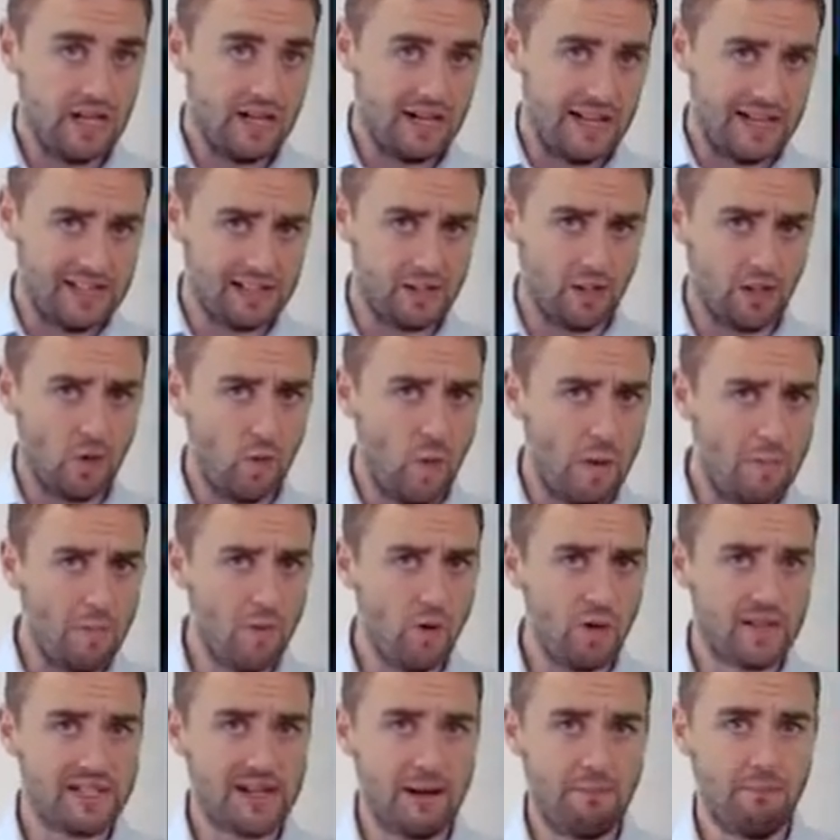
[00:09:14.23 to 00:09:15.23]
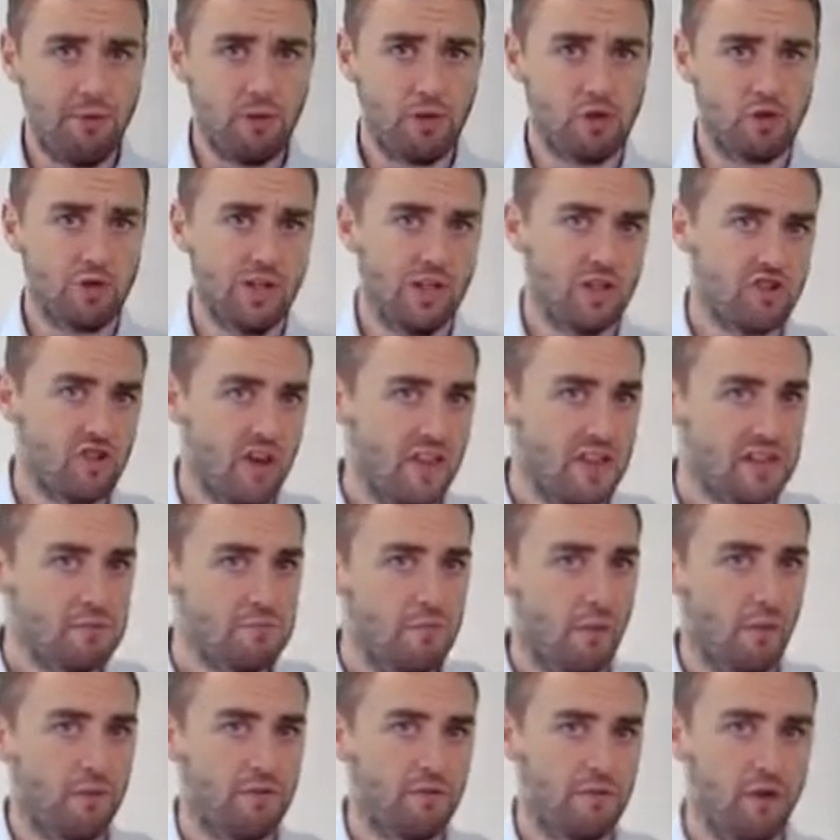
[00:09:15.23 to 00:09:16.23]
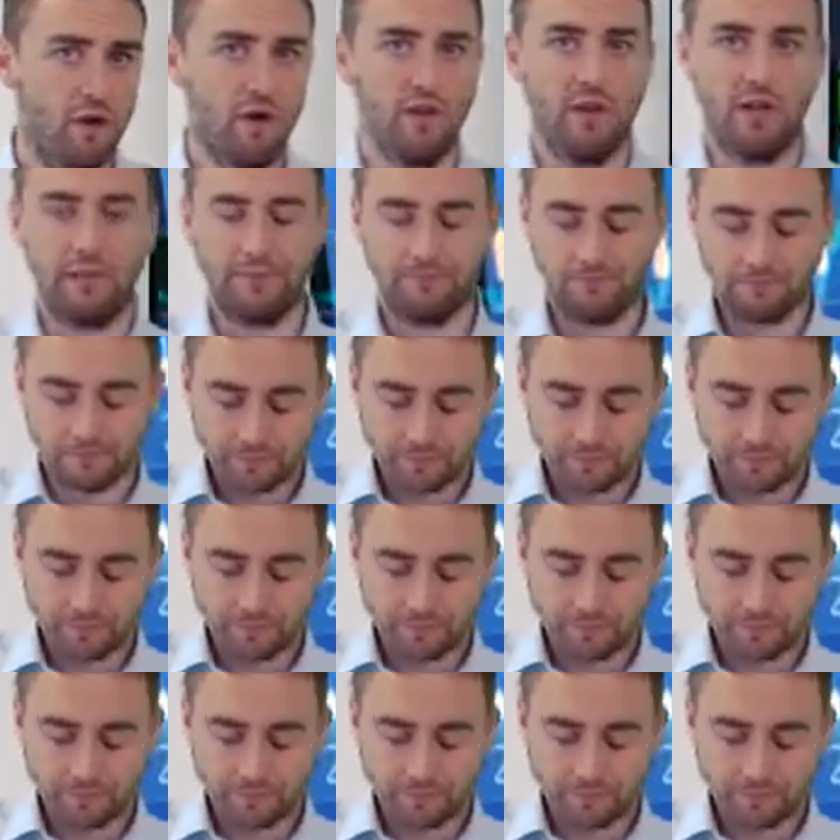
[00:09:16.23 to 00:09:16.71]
Let's look at one more example to illustrate this point further.